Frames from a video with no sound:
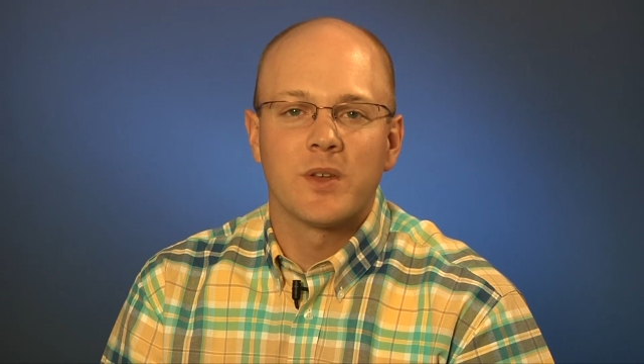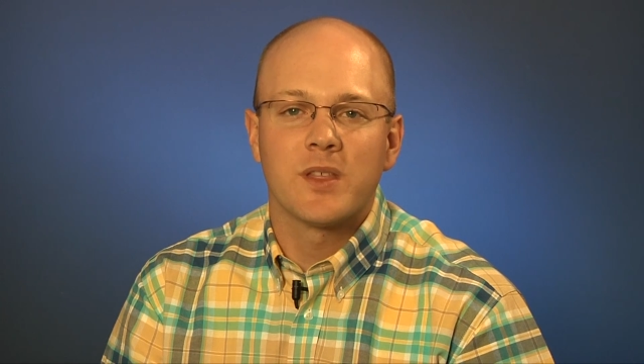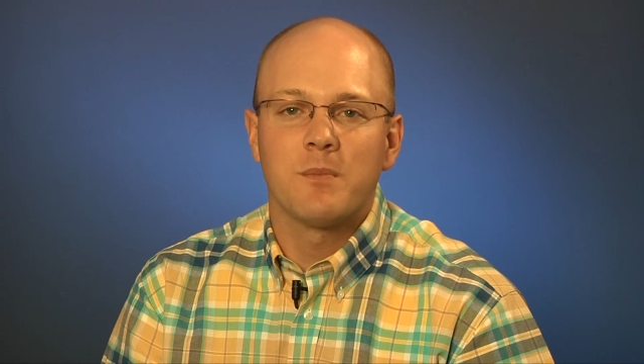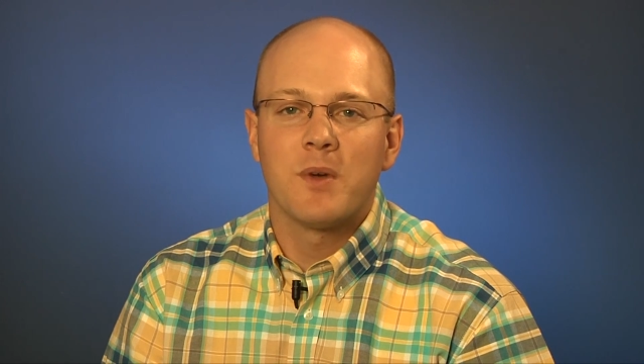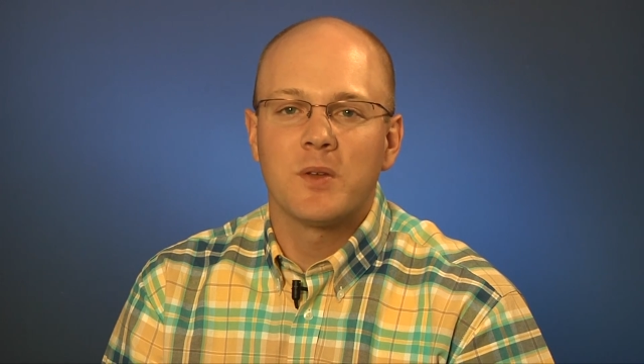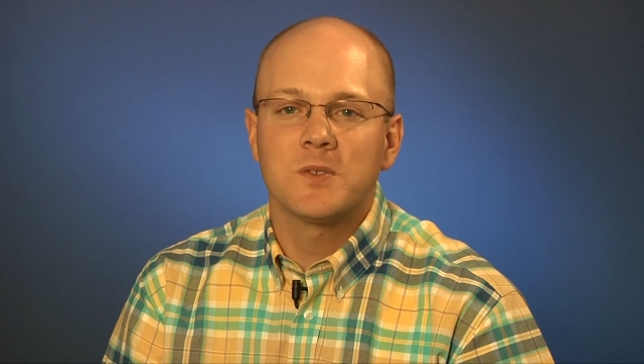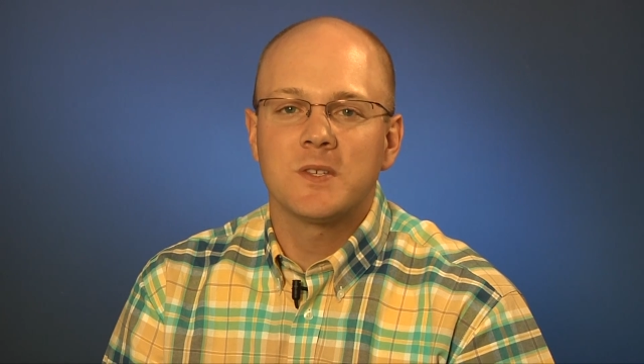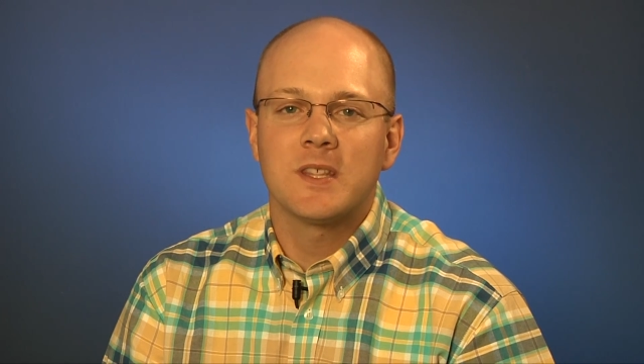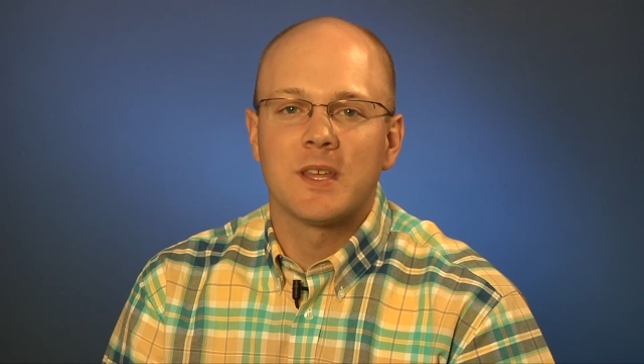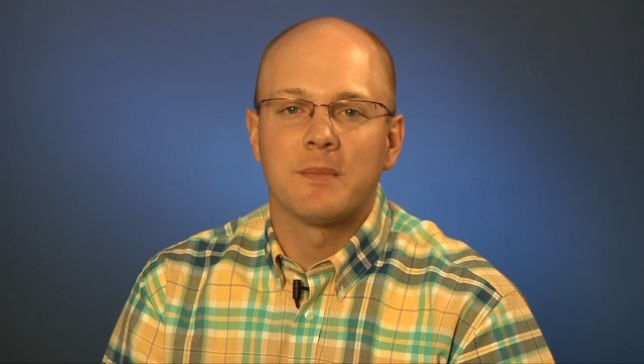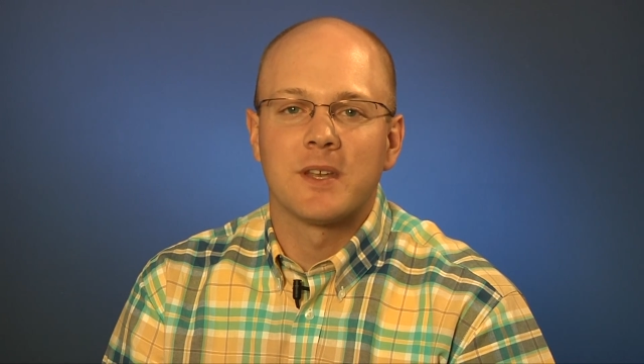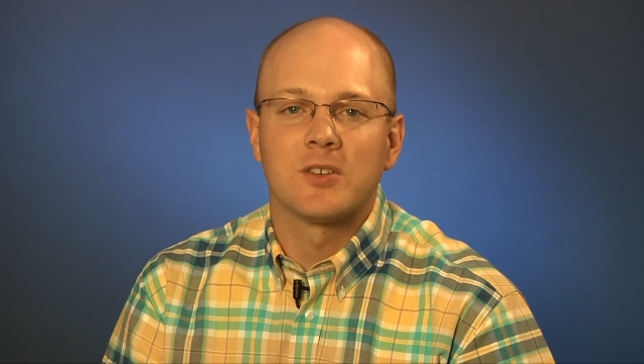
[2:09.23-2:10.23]
with a mostly
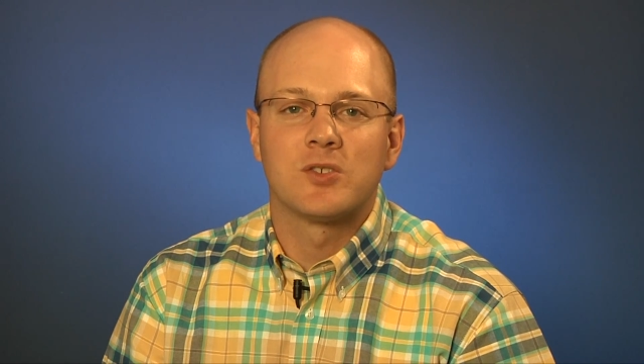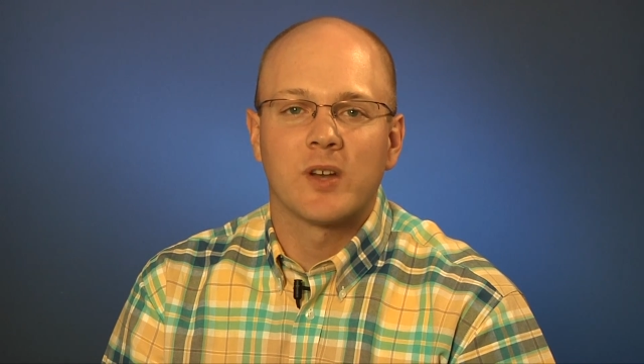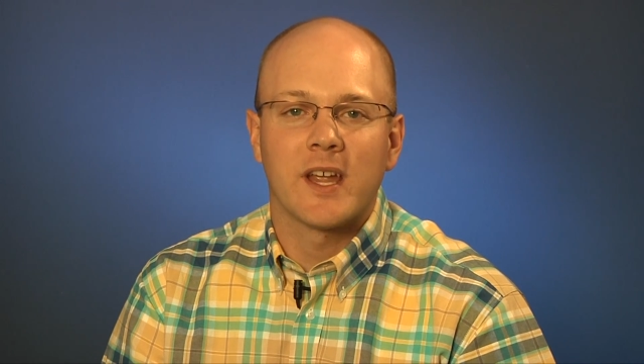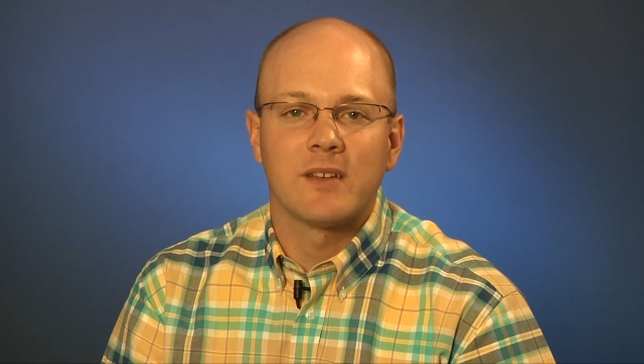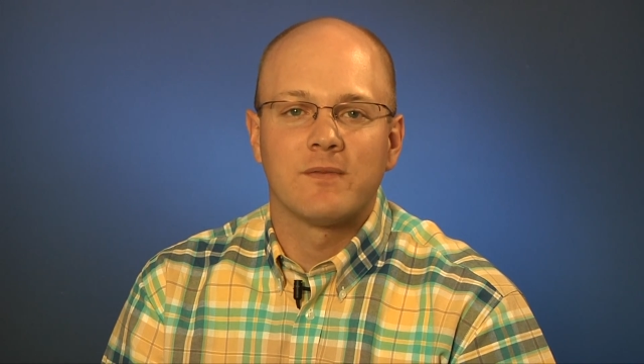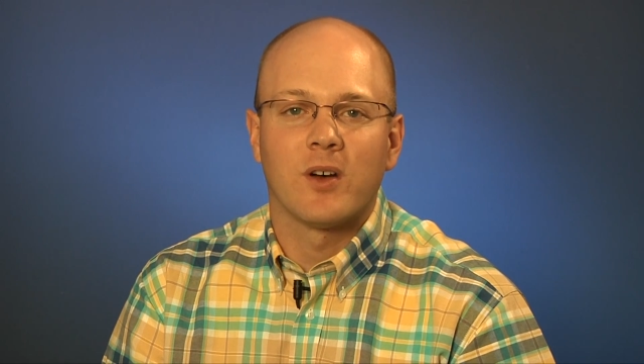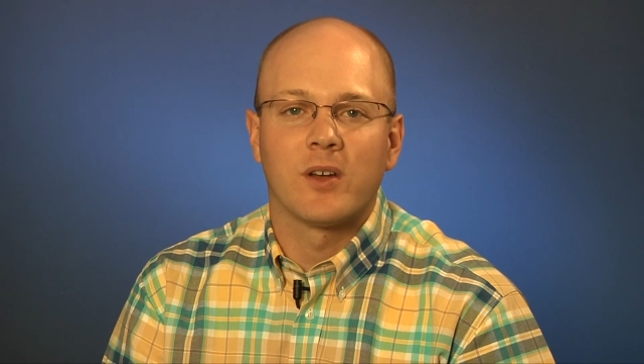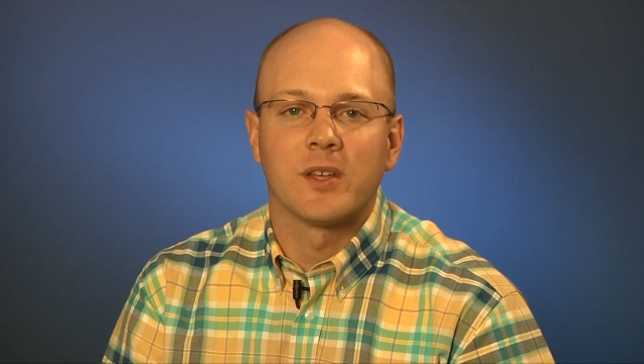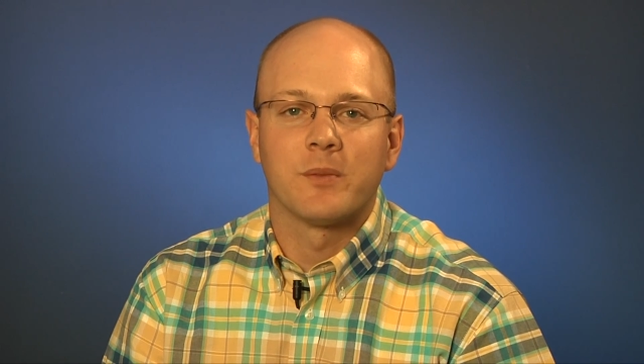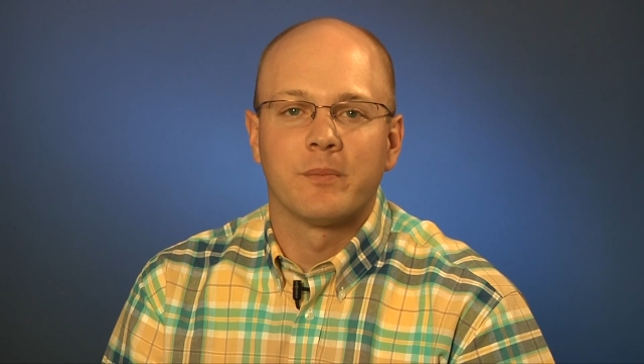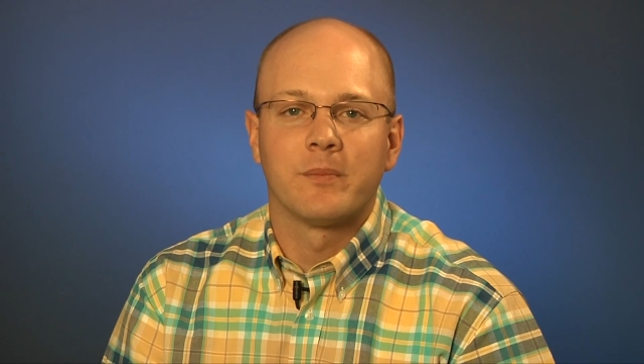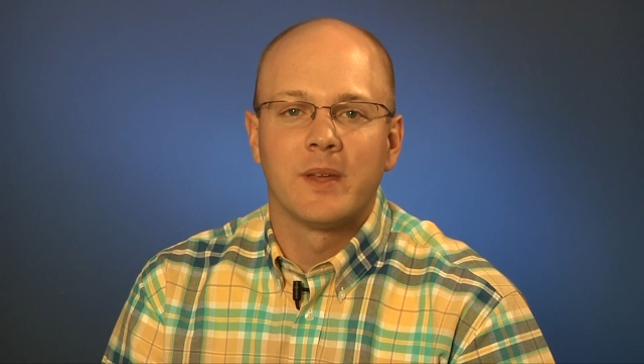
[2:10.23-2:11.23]
limited trade
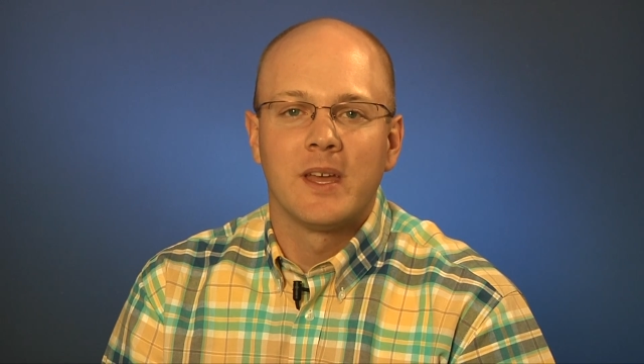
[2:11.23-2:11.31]
volume.